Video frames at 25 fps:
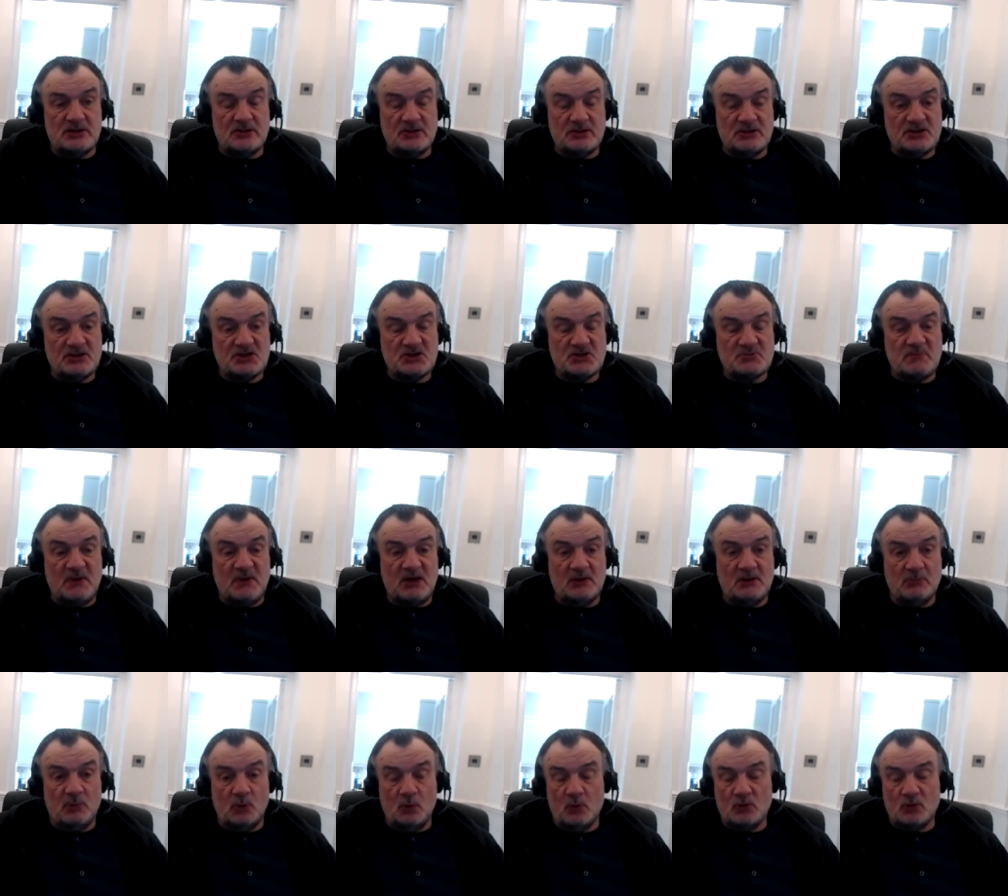and
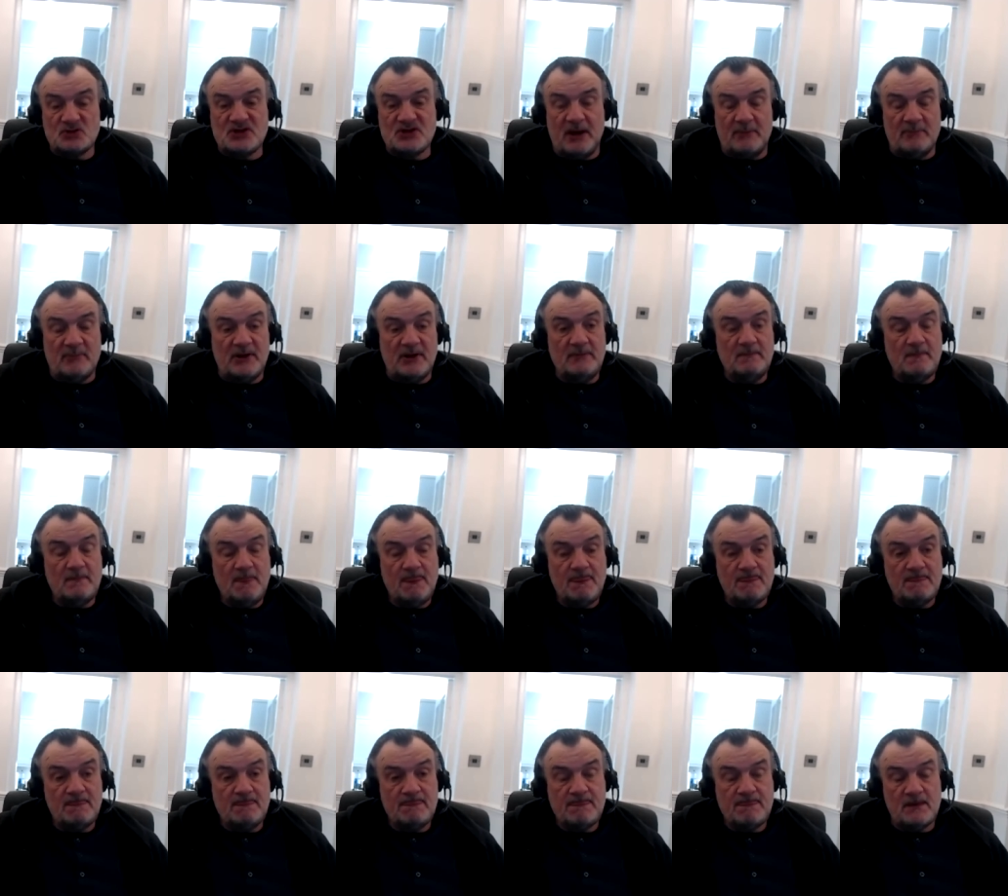despicable what's happening
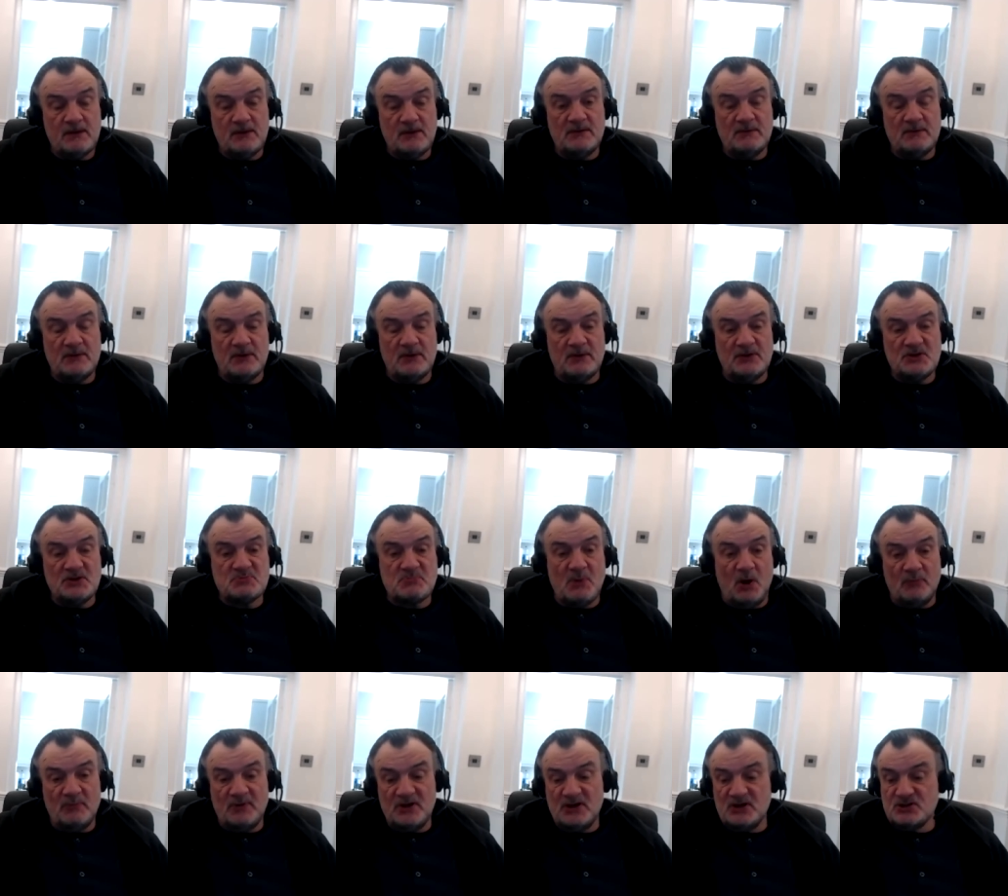at, at this
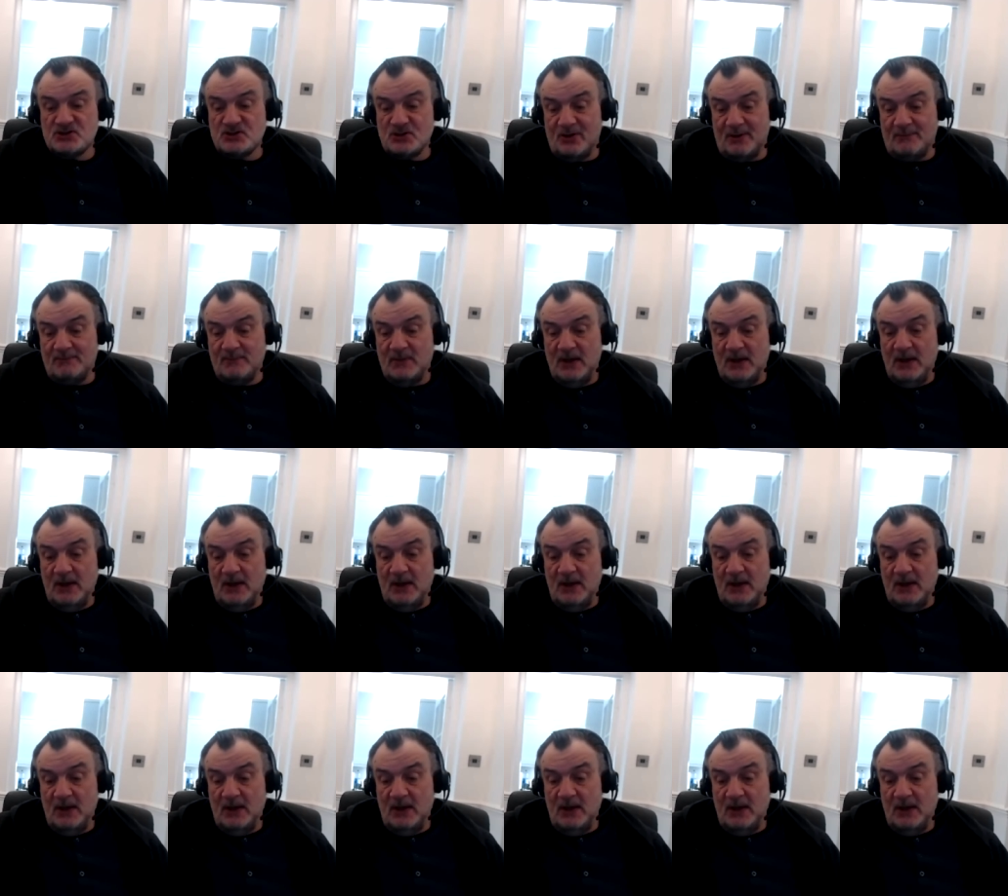moment in time.